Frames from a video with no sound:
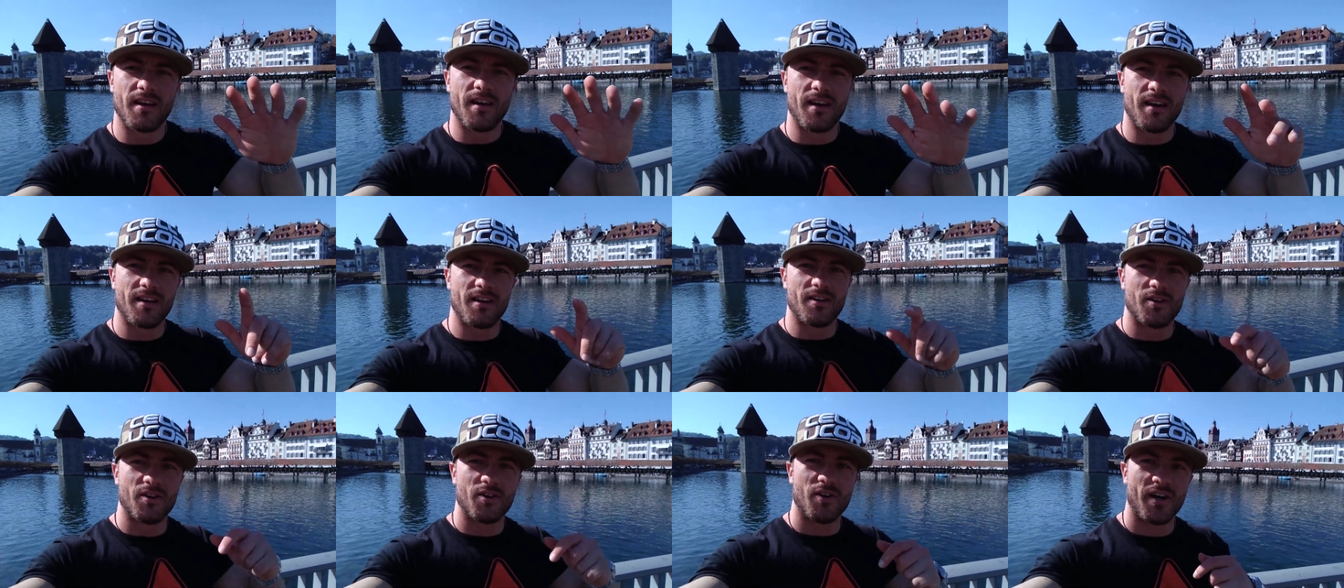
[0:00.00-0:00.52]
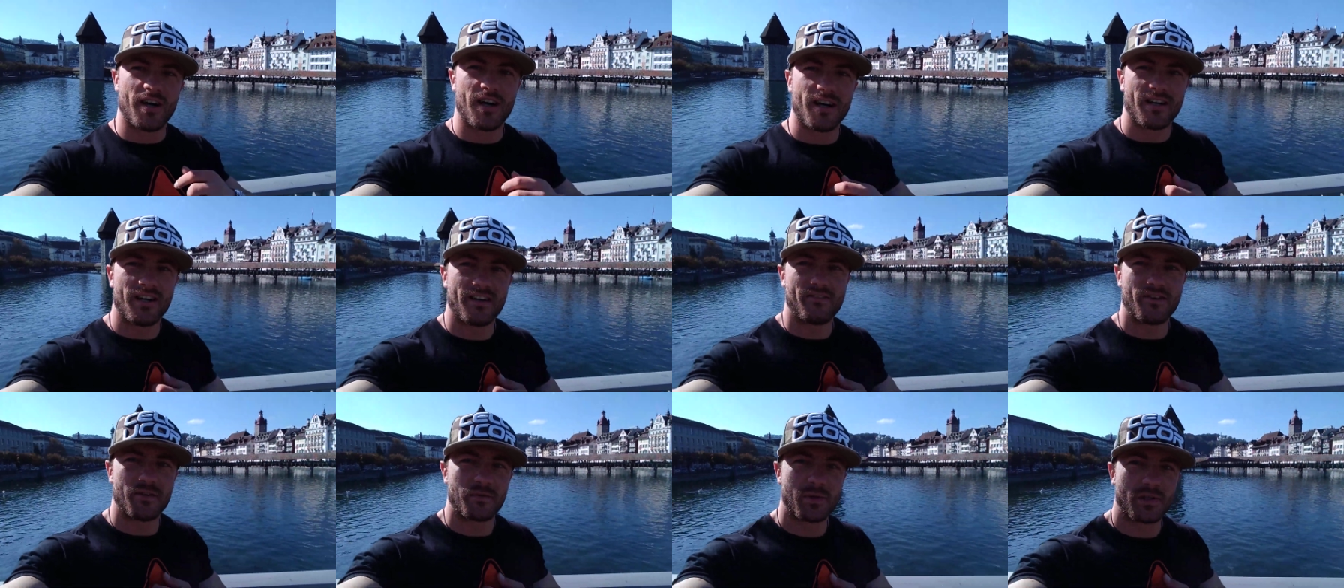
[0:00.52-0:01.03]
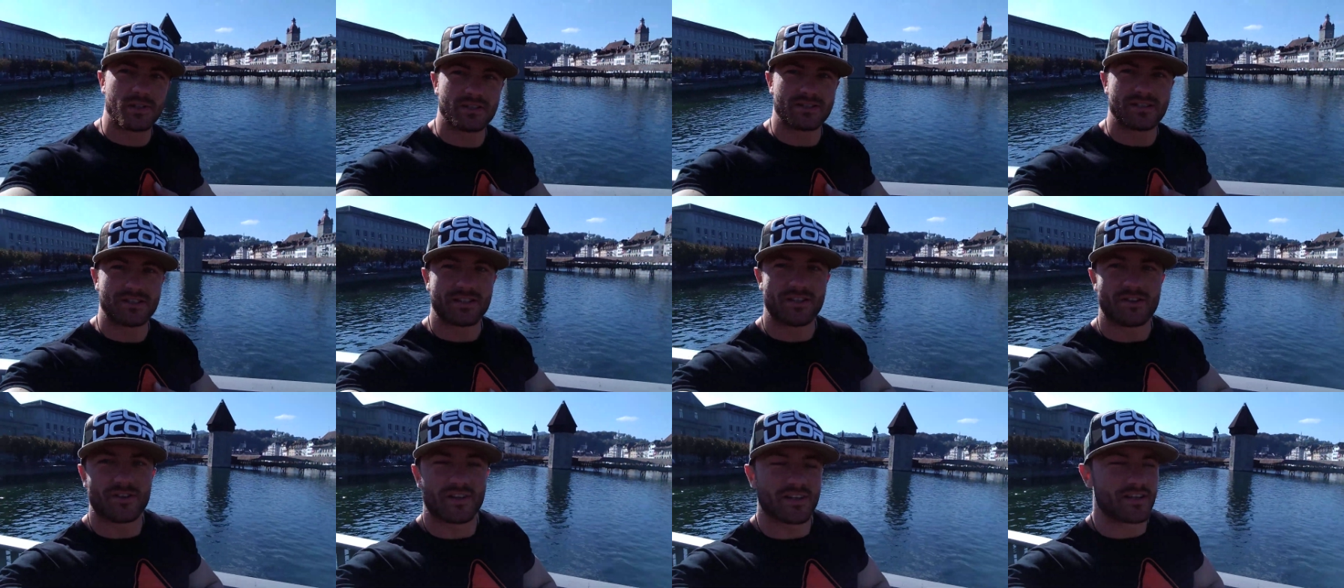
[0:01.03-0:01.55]
Hello, hi everyone,
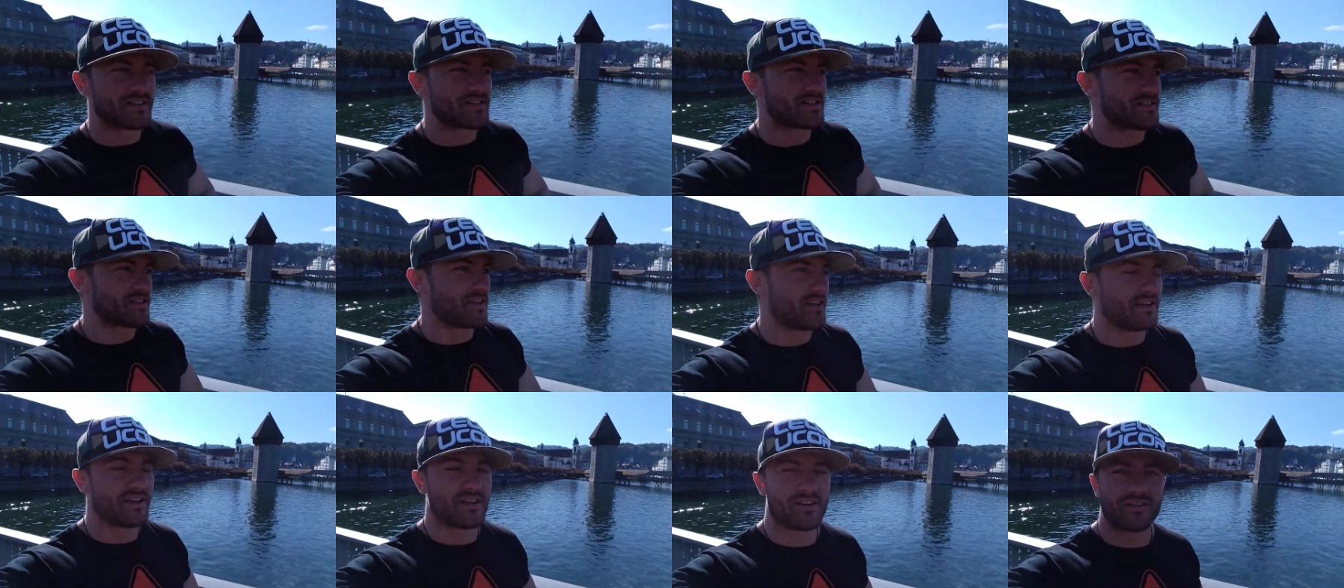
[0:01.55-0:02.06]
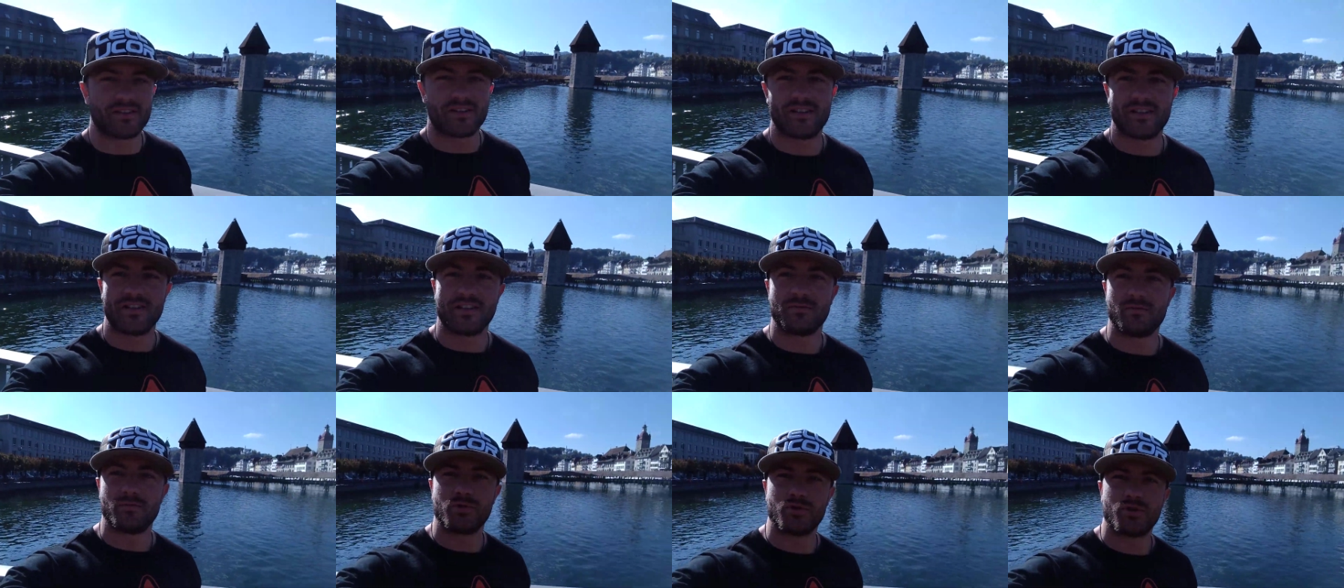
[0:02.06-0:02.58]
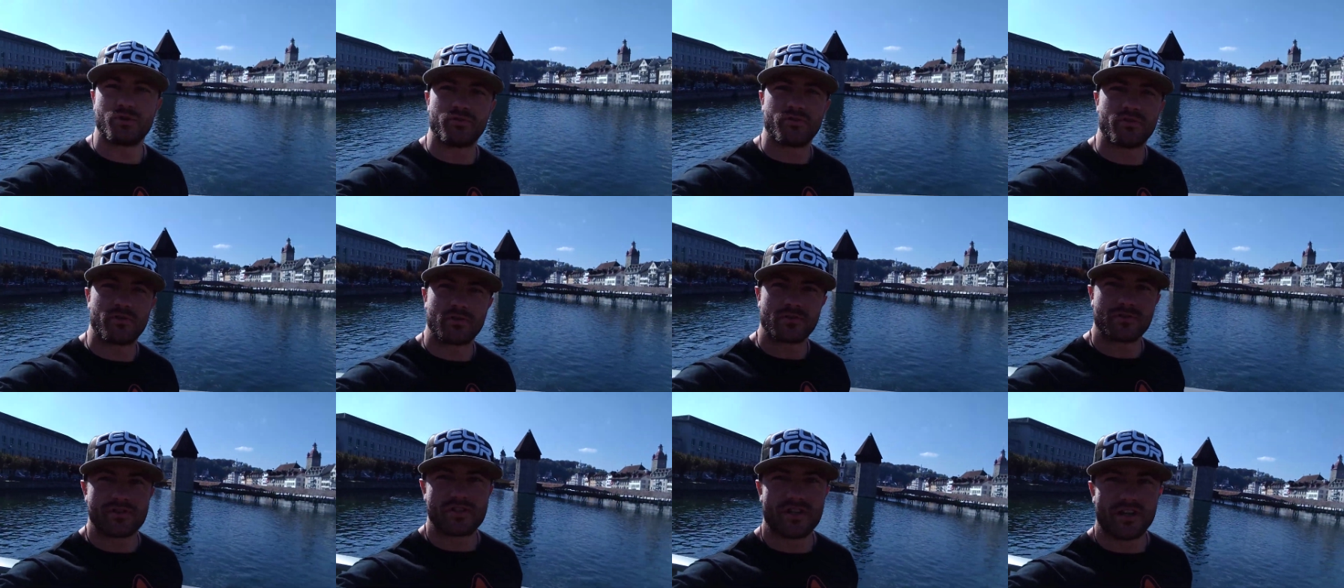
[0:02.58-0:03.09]
Nikola is here in
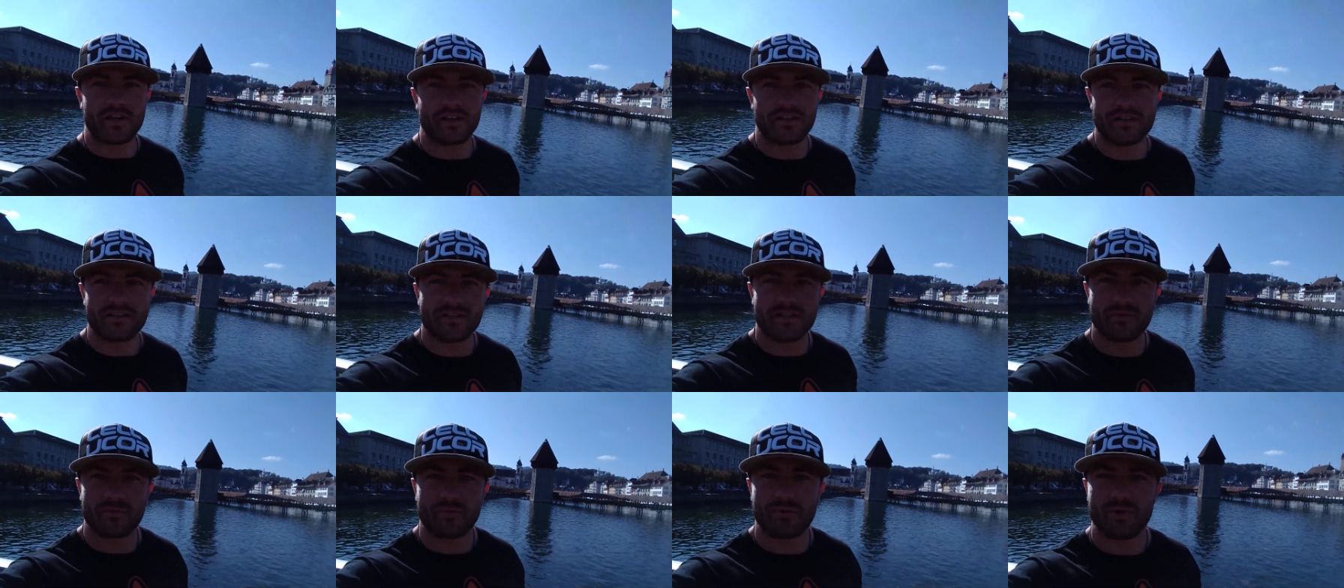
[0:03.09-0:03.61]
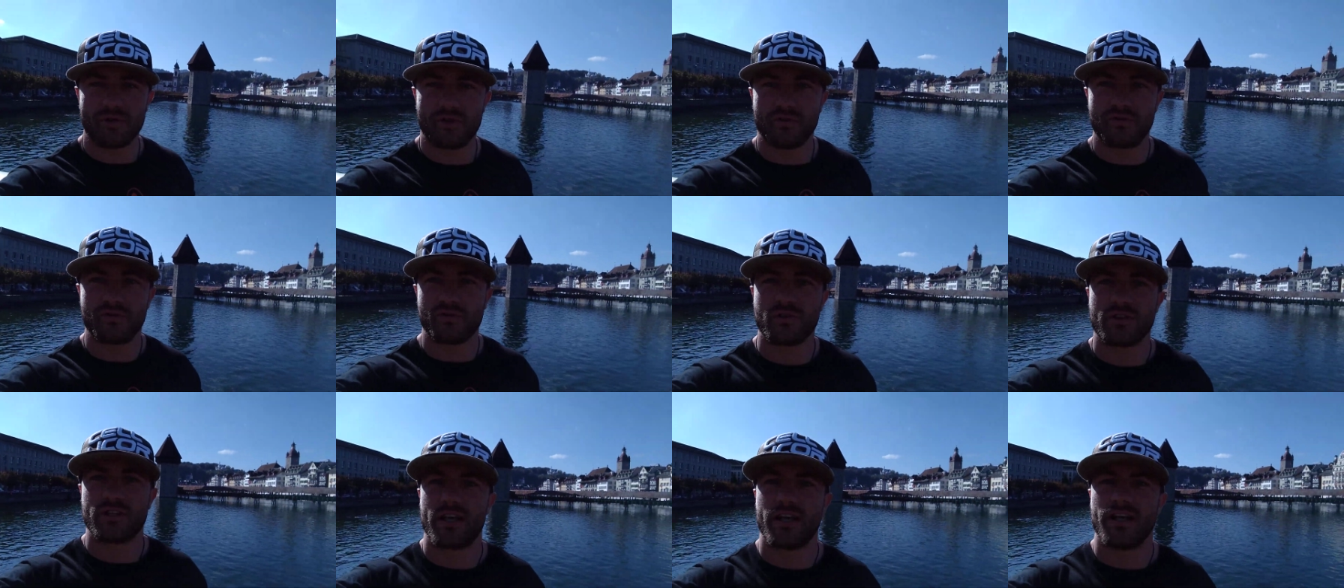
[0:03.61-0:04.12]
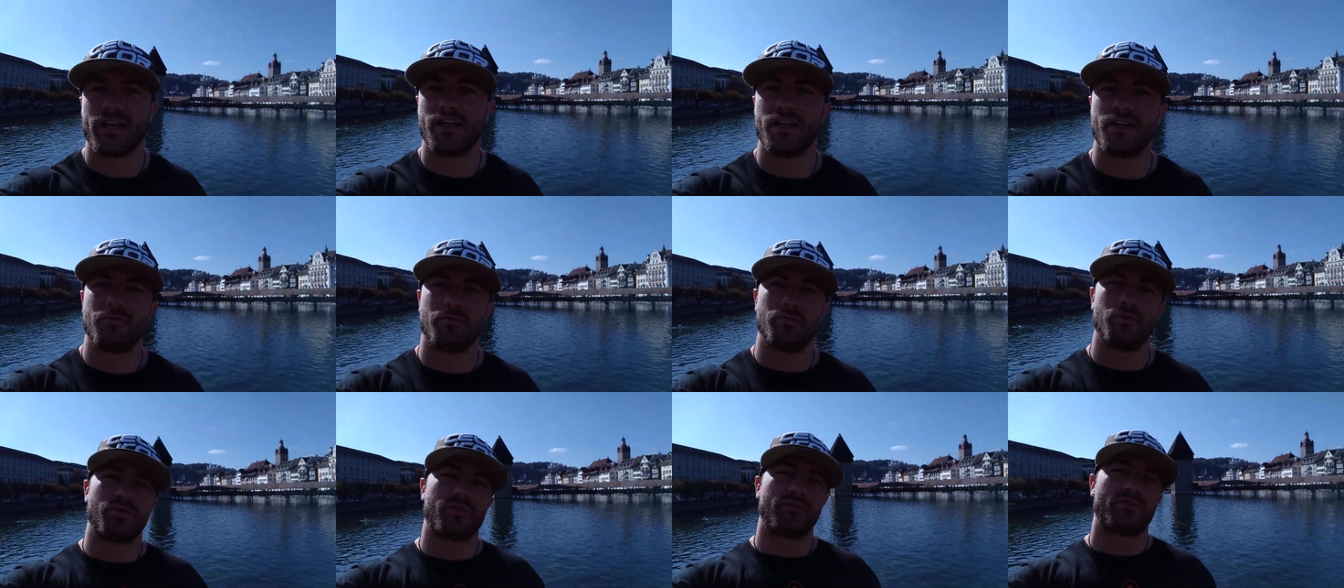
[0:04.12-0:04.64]
beautiful Lucerne. It's a beautiful day,
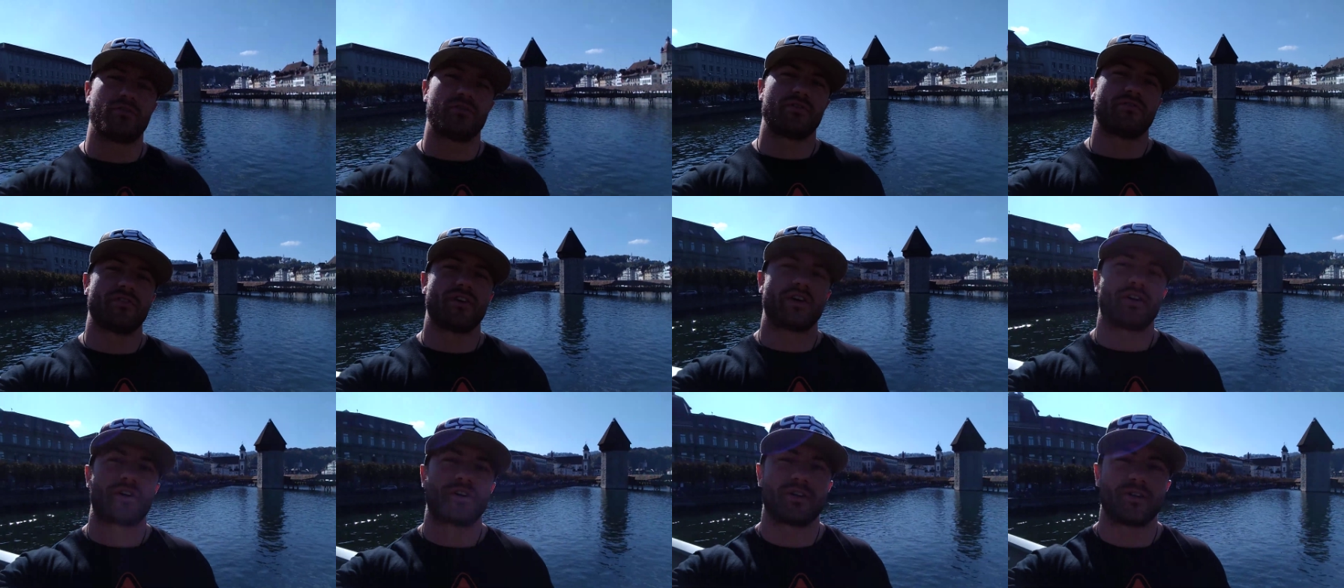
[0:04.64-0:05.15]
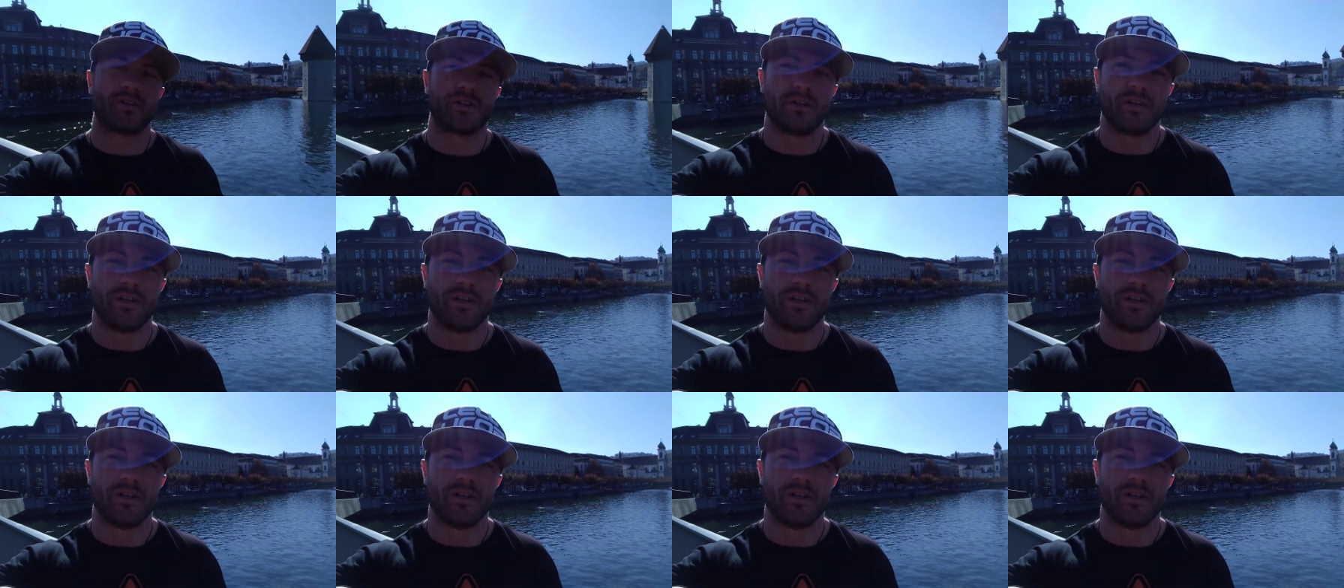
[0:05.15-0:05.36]
beautiful weather.